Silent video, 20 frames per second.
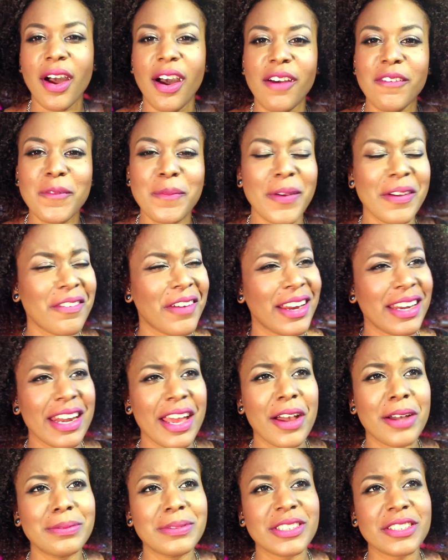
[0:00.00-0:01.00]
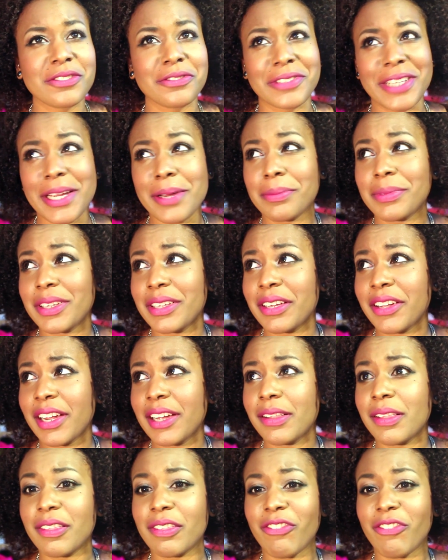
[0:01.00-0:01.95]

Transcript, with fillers: off but right now I'm just rambling